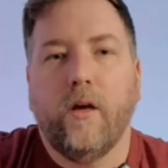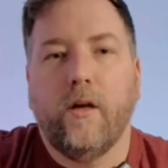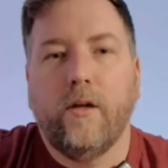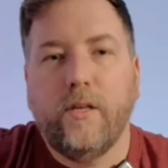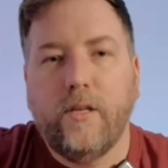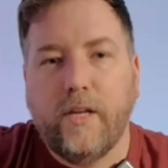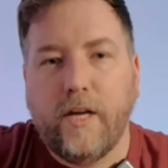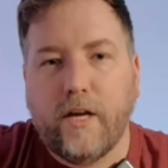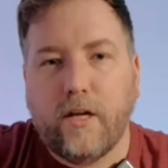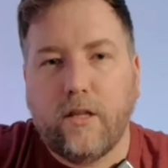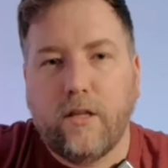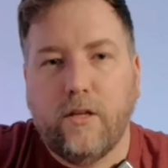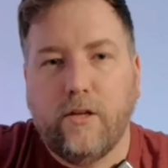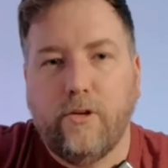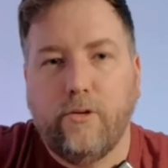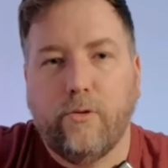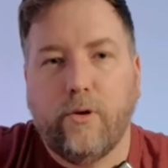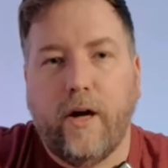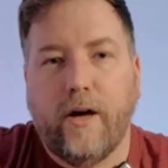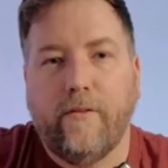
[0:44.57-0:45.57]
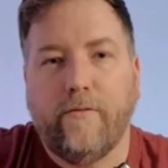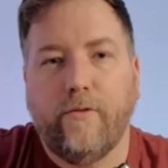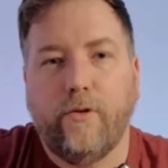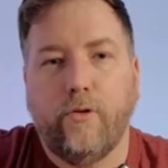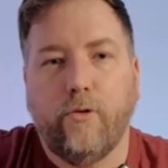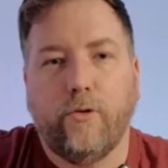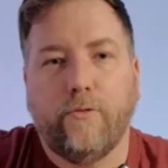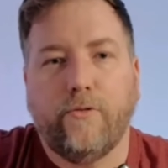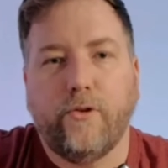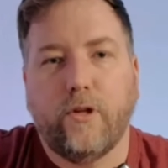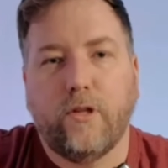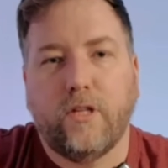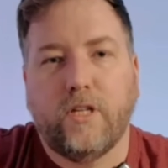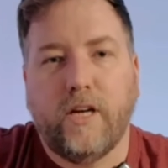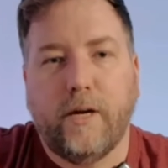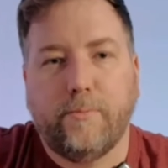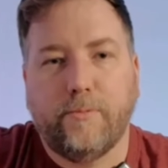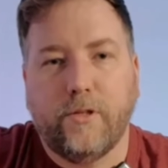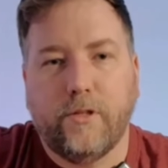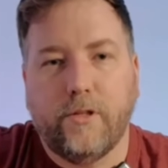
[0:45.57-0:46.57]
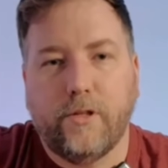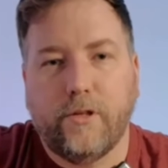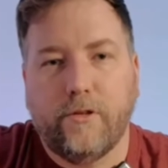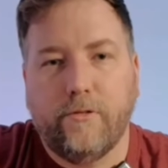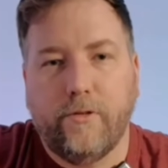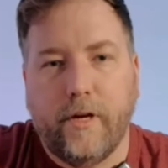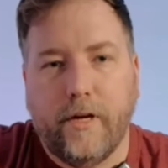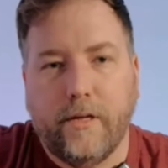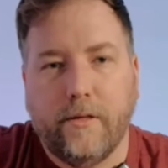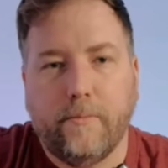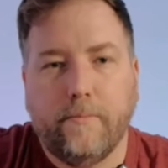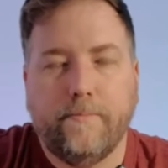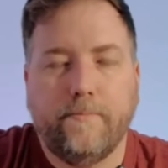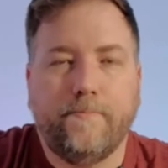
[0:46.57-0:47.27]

Next, you'll have your first chapter to create.